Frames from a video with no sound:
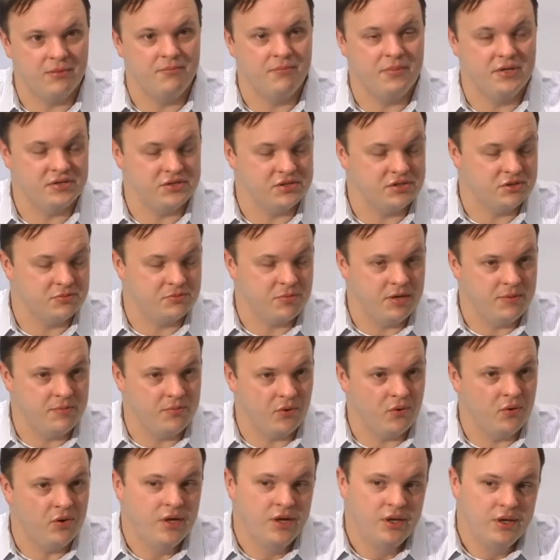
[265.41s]
business
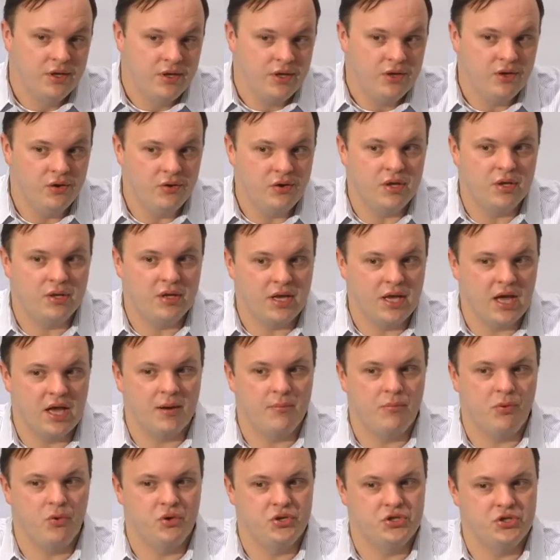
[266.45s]
people who can kind
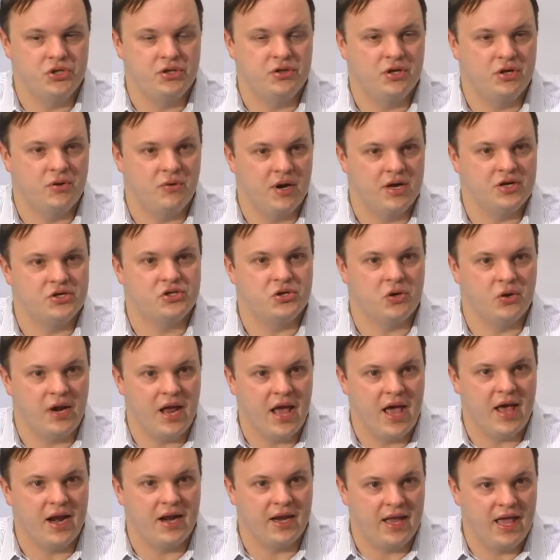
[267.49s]
of point you in the direction on
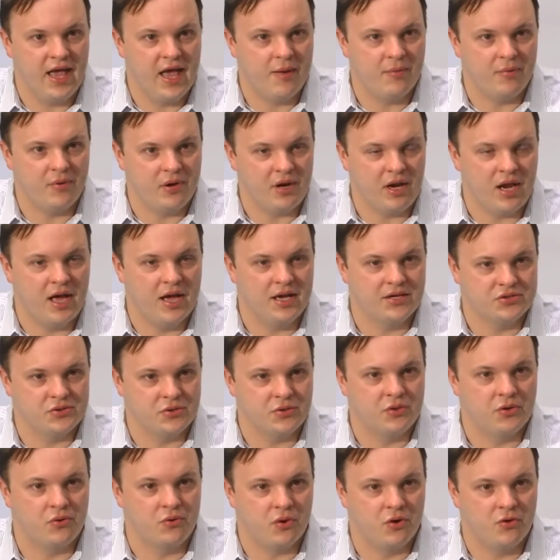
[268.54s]
how to capitalize
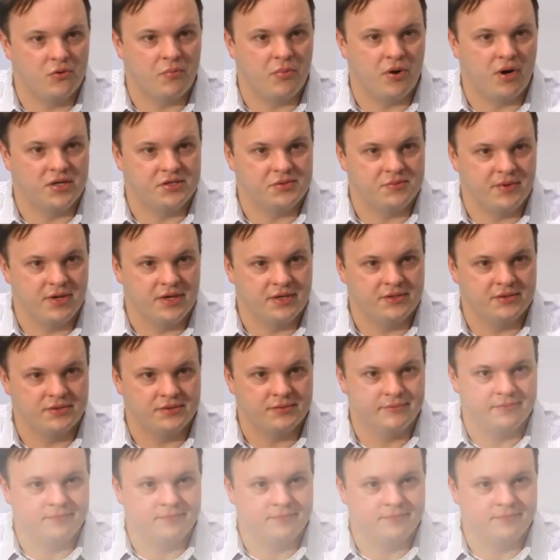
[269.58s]
on the growth prospects.